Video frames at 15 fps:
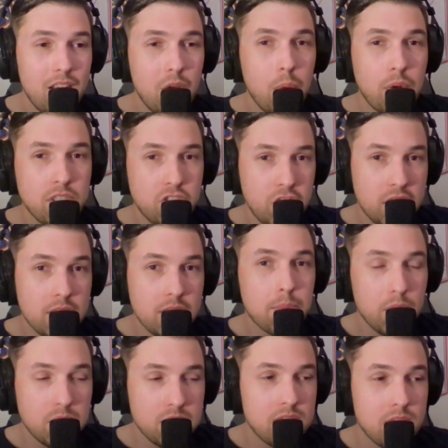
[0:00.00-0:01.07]
when Jalen
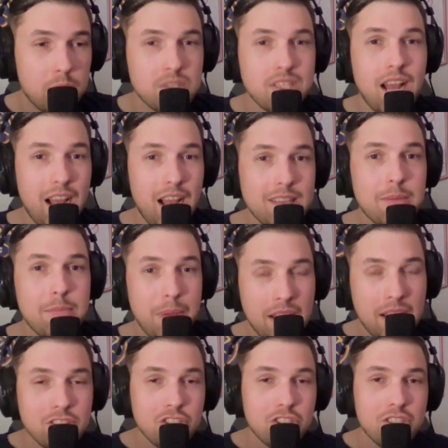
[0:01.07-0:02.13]
Brunson was on the
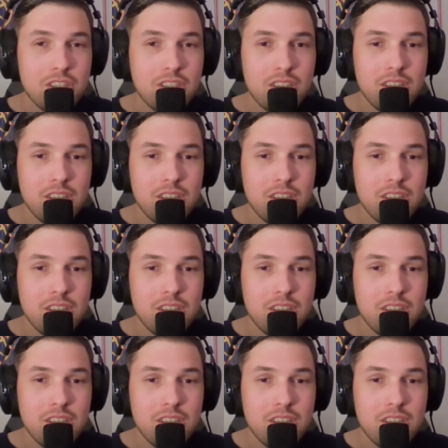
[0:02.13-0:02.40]
bench?